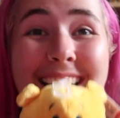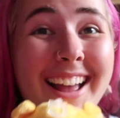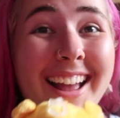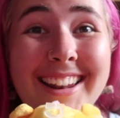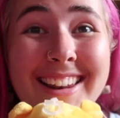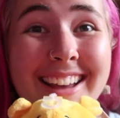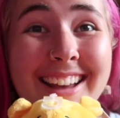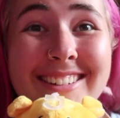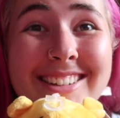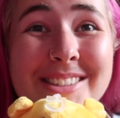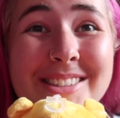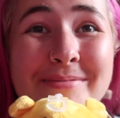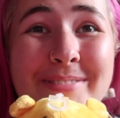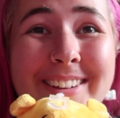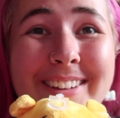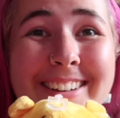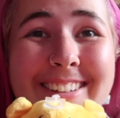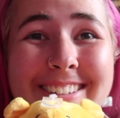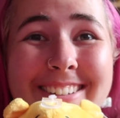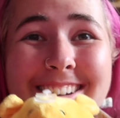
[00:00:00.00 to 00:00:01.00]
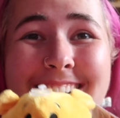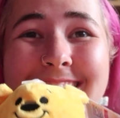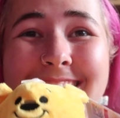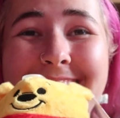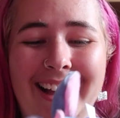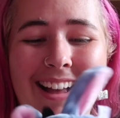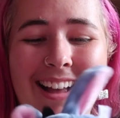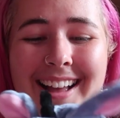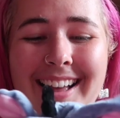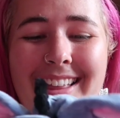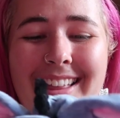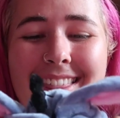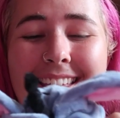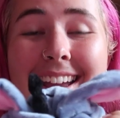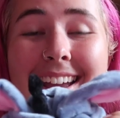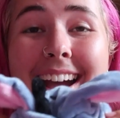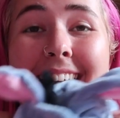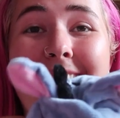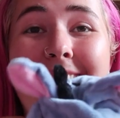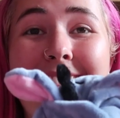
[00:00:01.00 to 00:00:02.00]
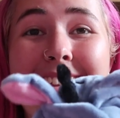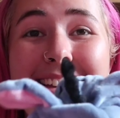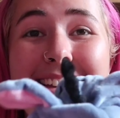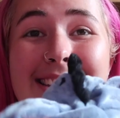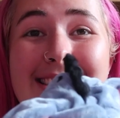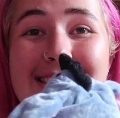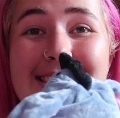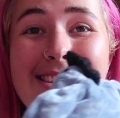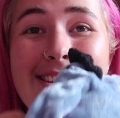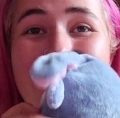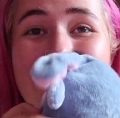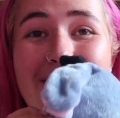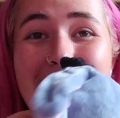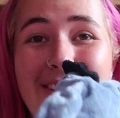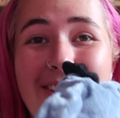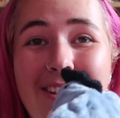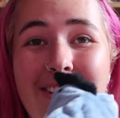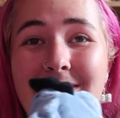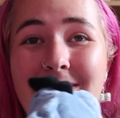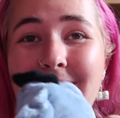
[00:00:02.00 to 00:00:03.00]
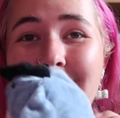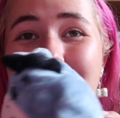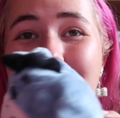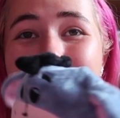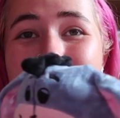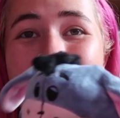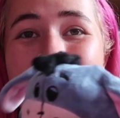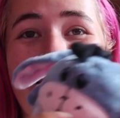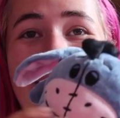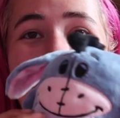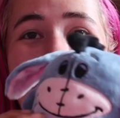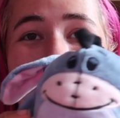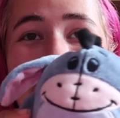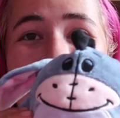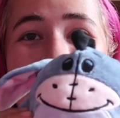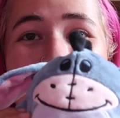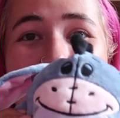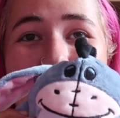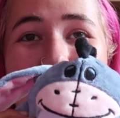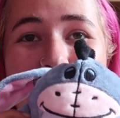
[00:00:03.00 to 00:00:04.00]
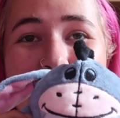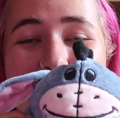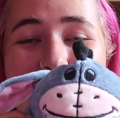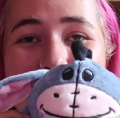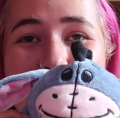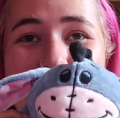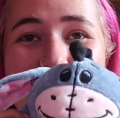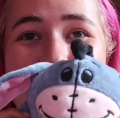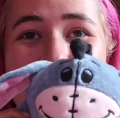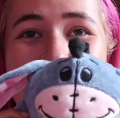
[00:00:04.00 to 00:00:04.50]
now it's Pooh. They had these for a few different characters,